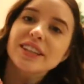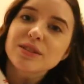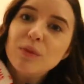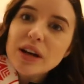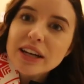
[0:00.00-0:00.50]

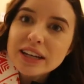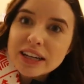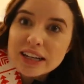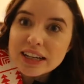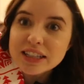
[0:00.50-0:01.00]
this
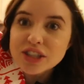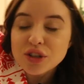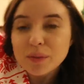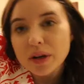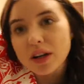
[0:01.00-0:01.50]
one. It's
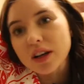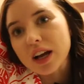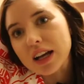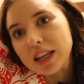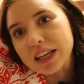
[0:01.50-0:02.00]
super
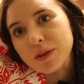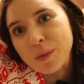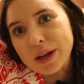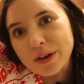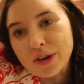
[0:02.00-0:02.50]
ugly and
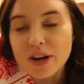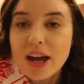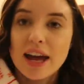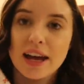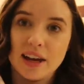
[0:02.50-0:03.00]
weird.
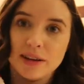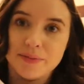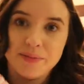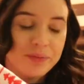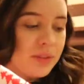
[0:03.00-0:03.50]

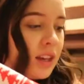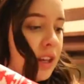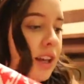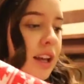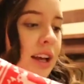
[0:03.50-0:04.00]

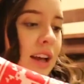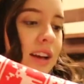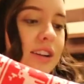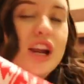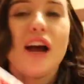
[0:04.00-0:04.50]

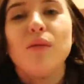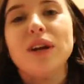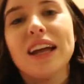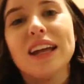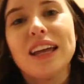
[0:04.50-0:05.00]
Not
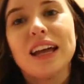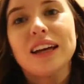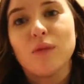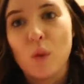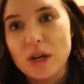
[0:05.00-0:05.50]
what I
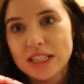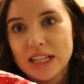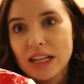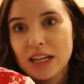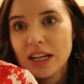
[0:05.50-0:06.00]

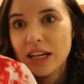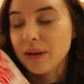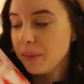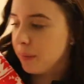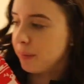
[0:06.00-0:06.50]
wanted,
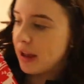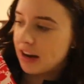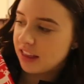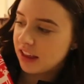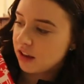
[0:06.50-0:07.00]
and
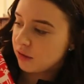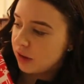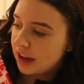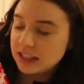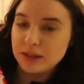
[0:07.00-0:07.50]
I think
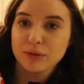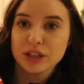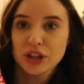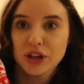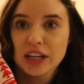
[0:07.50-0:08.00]
I'll end up
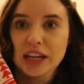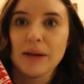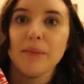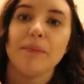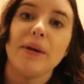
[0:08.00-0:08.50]
returning
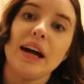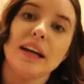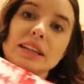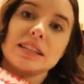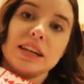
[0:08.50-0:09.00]
it,
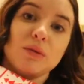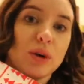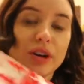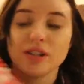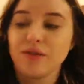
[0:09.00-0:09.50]
but it
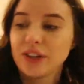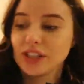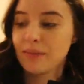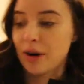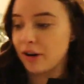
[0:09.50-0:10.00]
works for
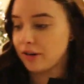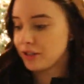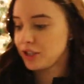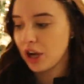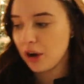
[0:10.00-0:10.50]
tomorrow.
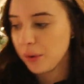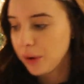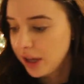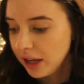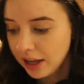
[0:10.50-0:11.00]

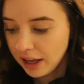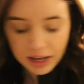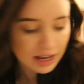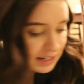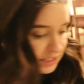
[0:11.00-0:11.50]
So I